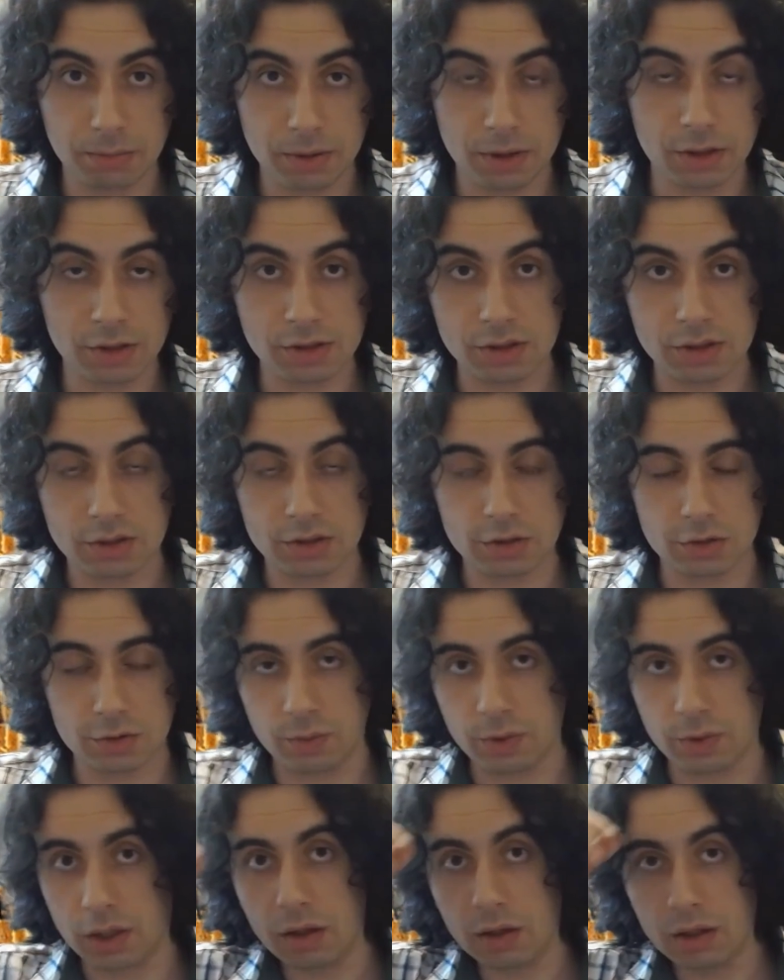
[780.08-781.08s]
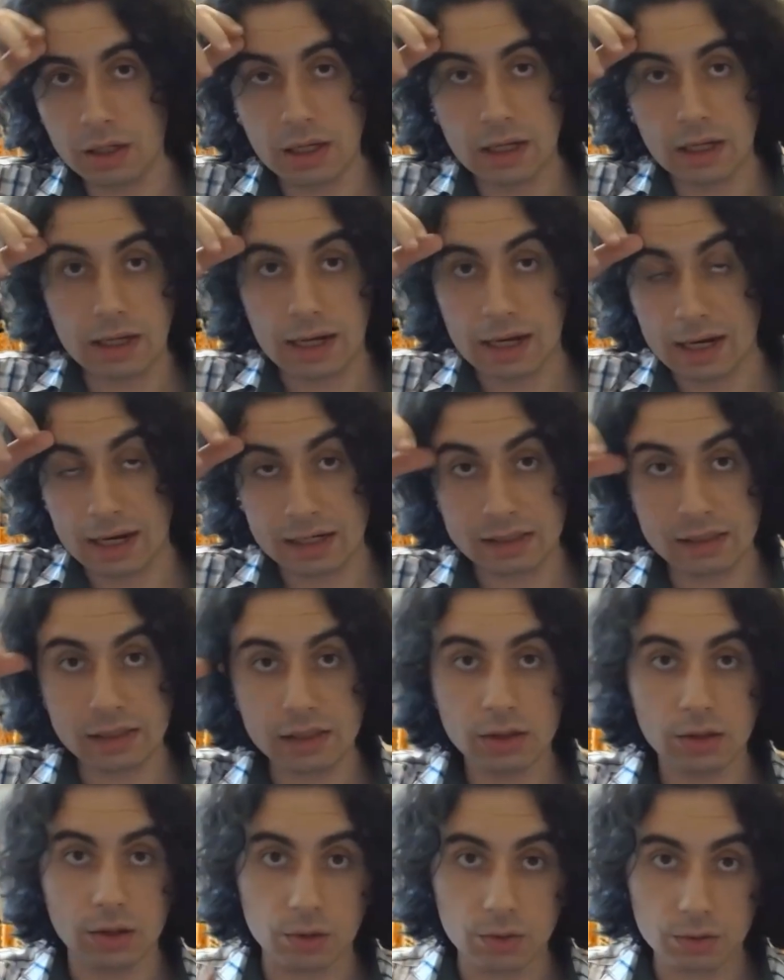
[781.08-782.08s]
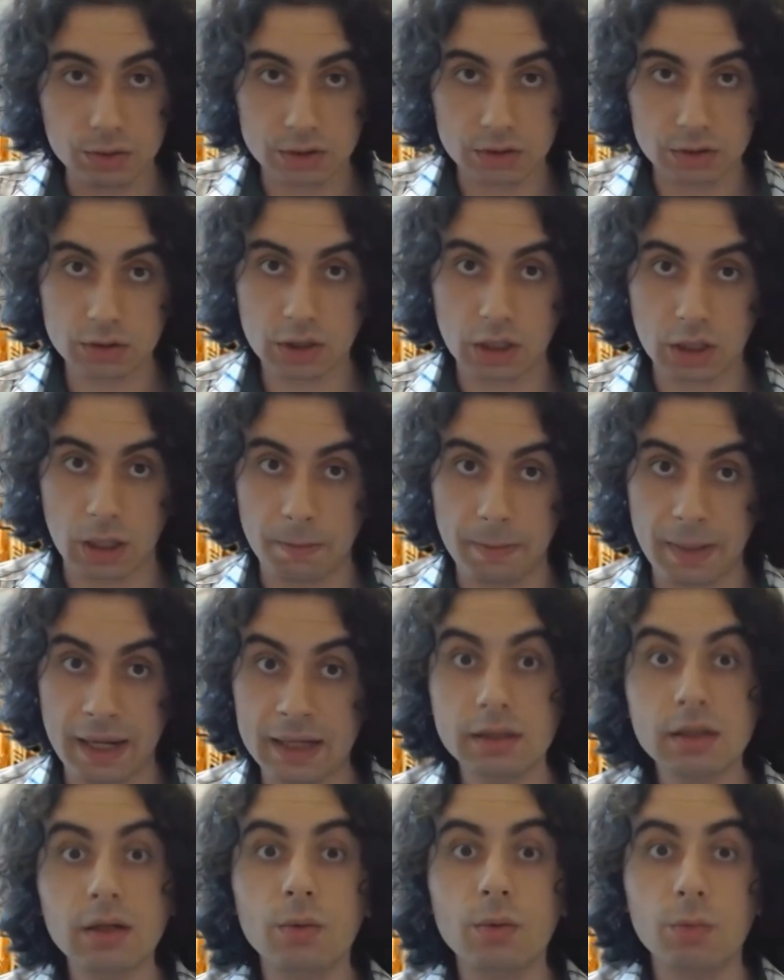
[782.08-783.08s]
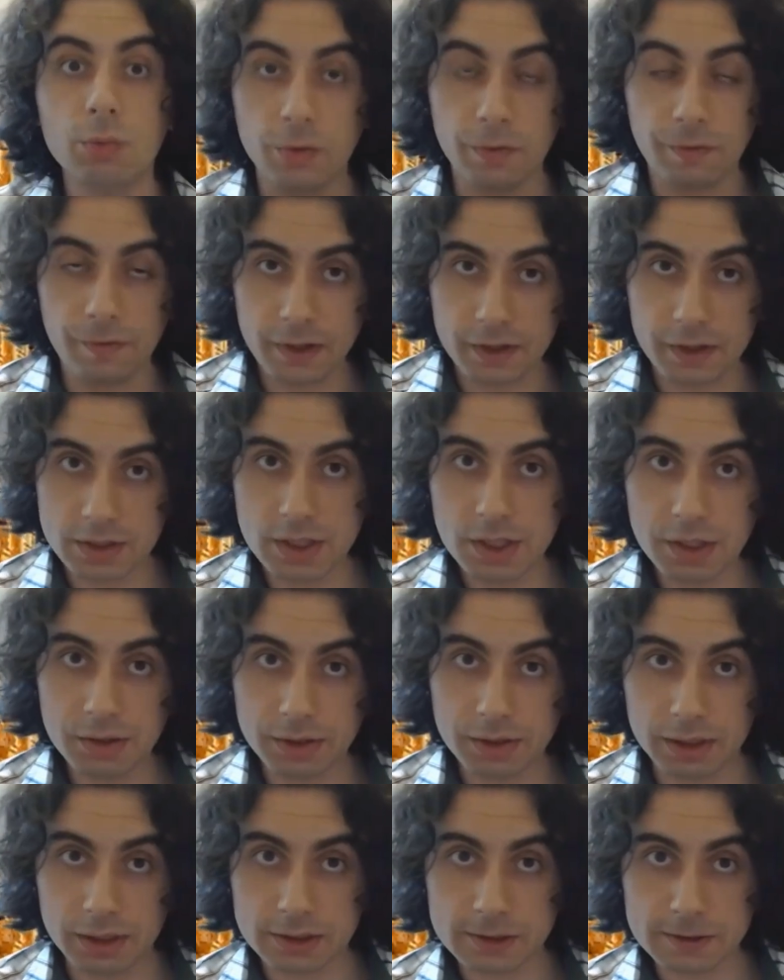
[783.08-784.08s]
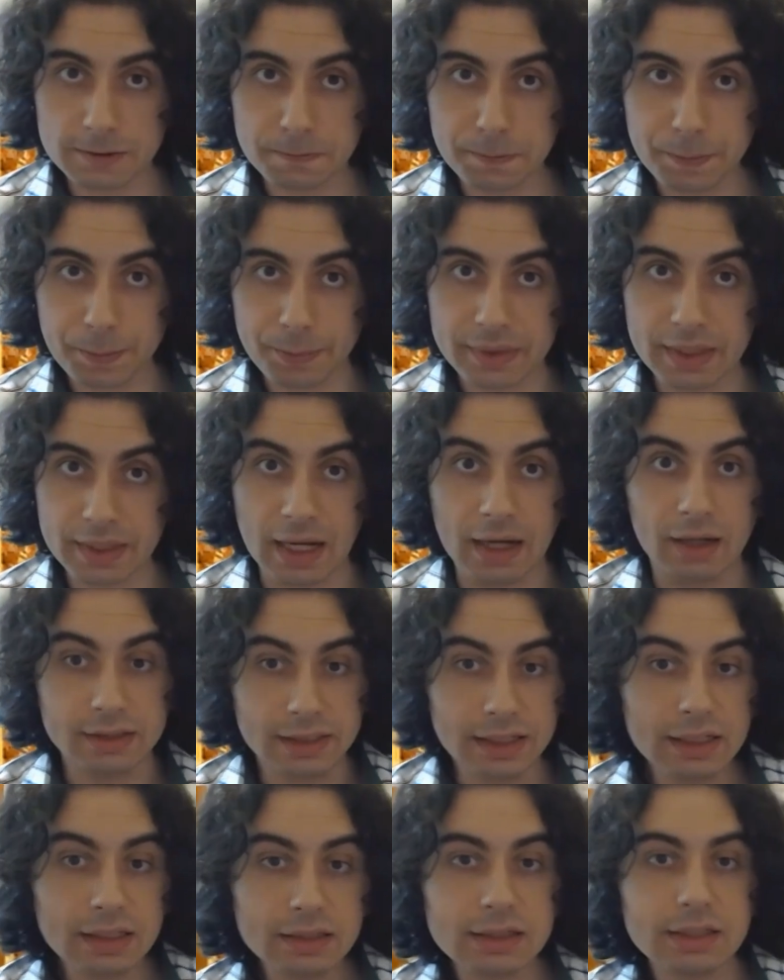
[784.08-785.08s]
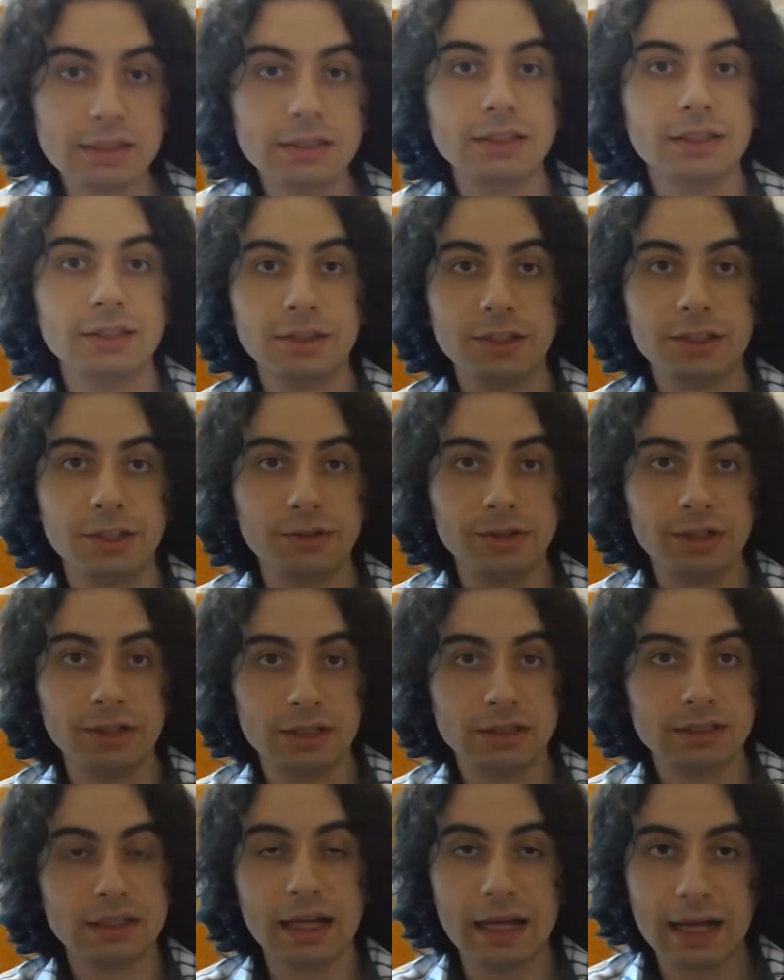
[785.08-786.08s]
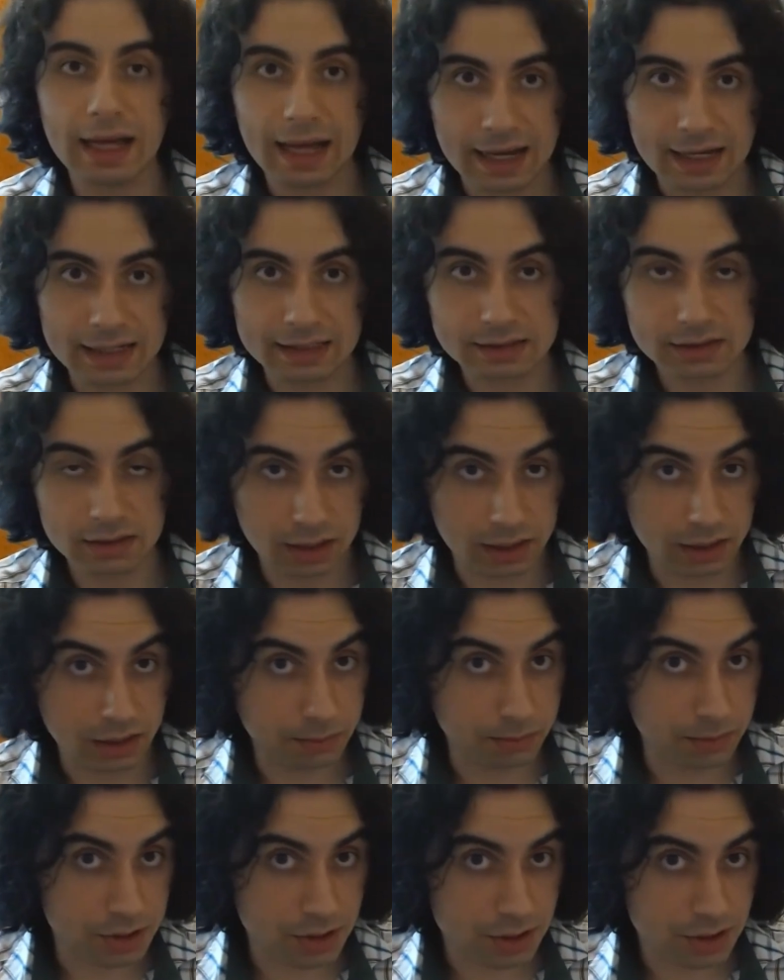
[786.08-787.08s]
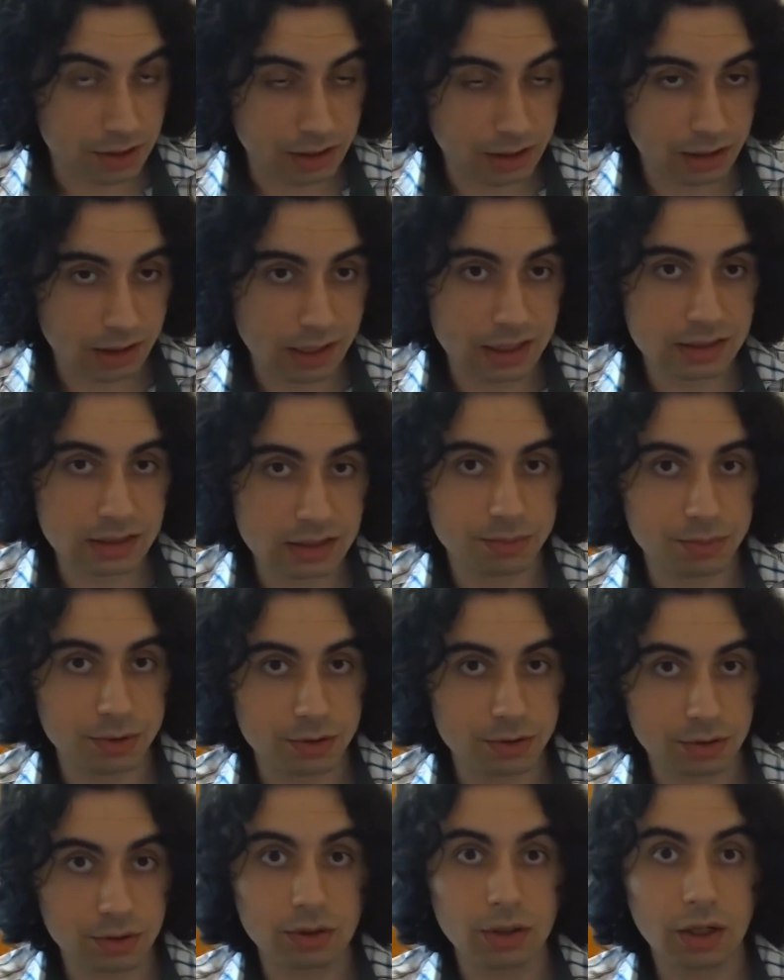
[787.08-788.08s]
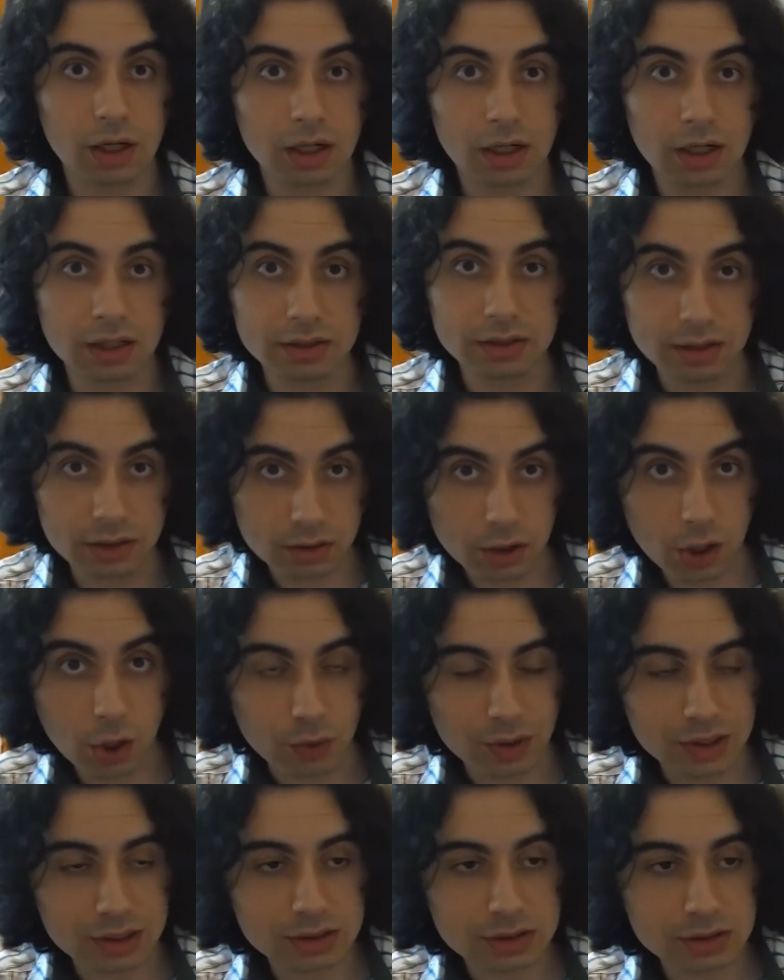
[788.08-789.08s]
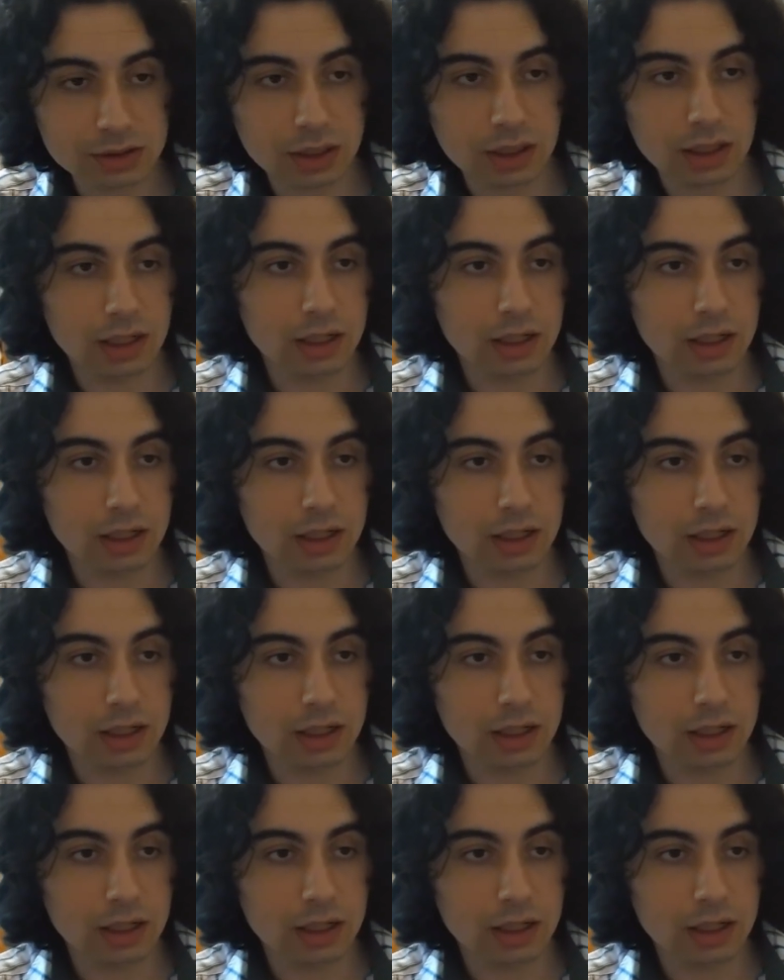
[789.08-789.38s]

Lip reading: the Persians as well. And he goes into combat with the Assyrians. Now, this is Assyrians, as like I mentioned in the last episode, on their lowest.